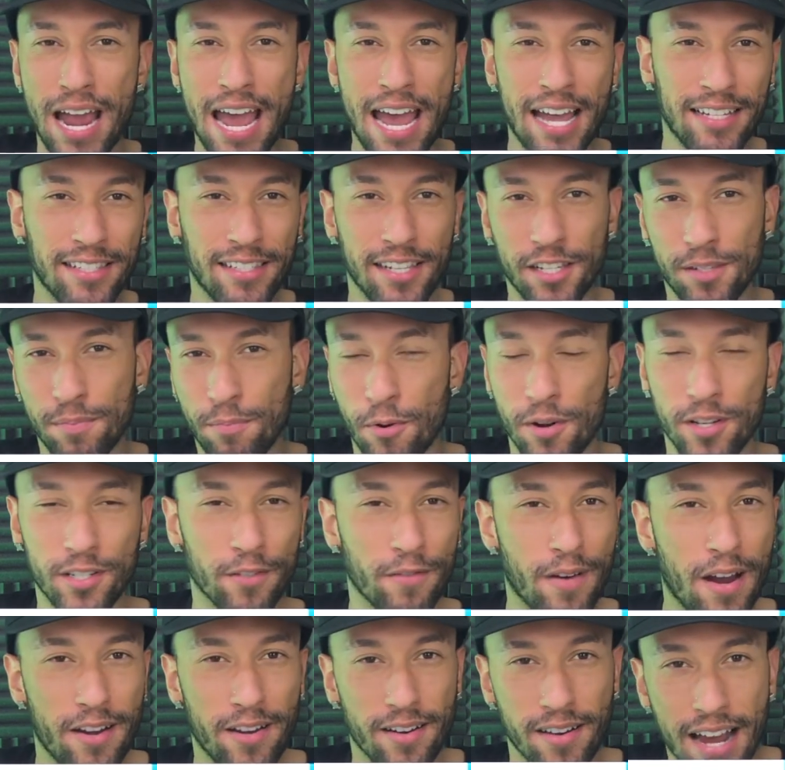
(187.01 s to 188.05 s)
access points
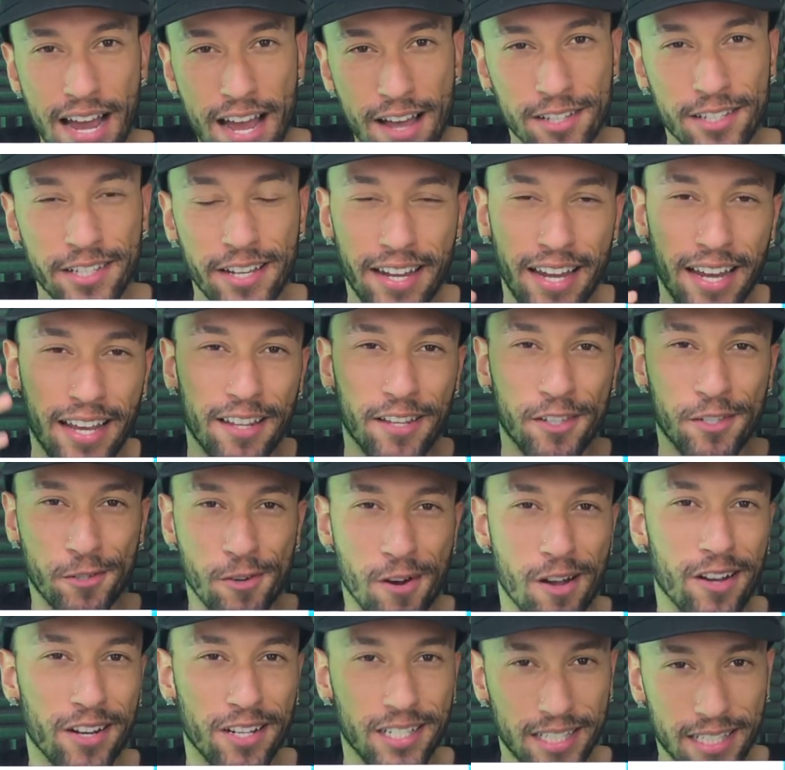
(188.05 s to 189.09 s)
around your house so you can get the
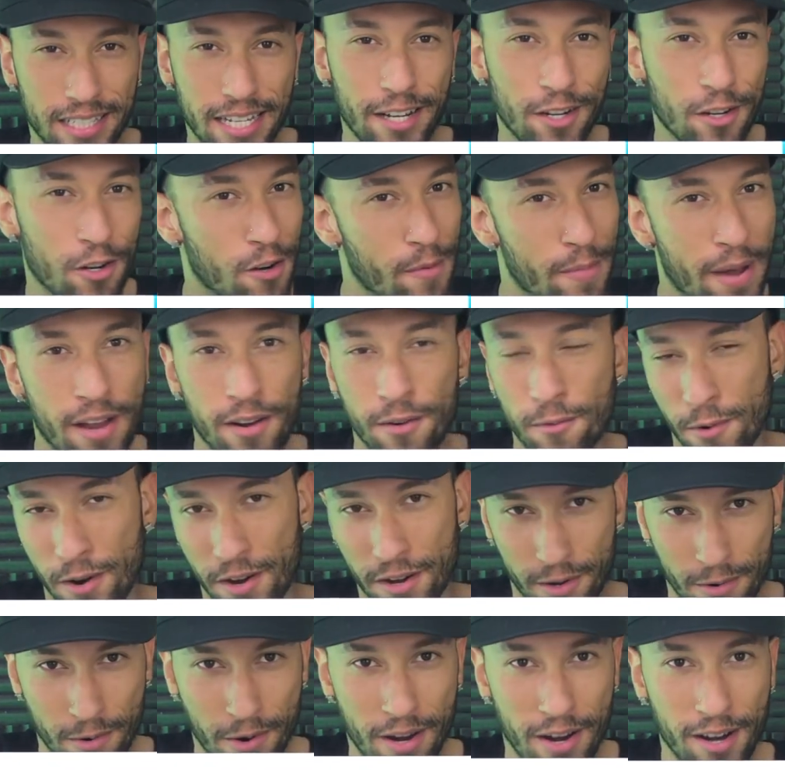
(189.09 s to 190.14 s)
strongest signal no matter where
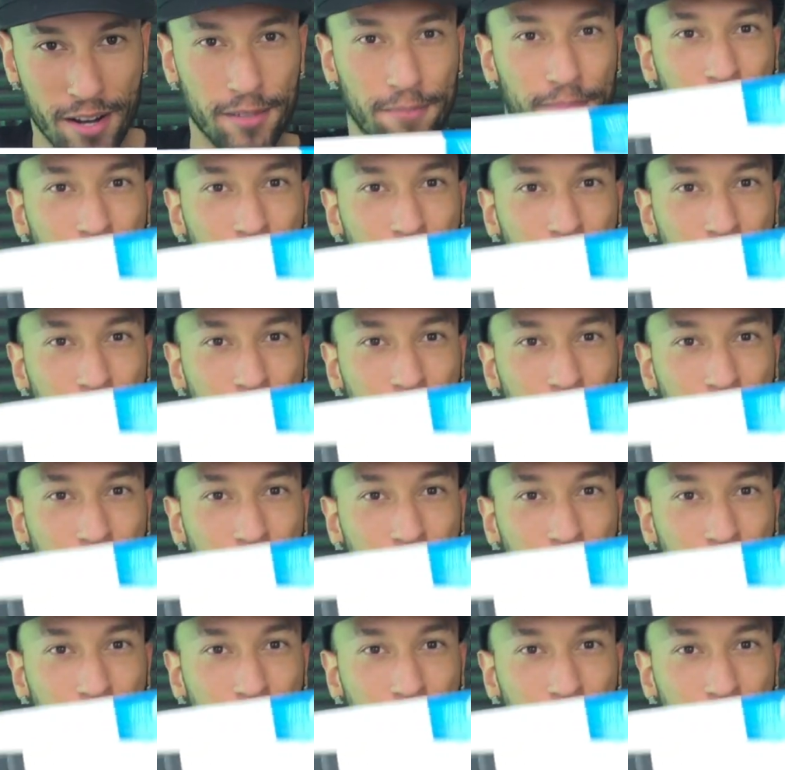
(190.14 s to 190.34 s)
you are.